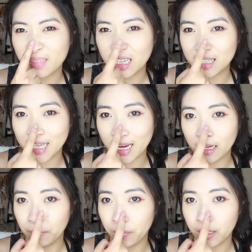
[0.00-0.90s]
It's getting
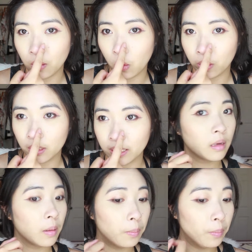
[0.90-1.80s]
a bit oily,
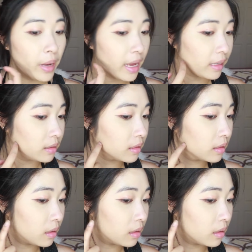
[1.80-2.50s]
but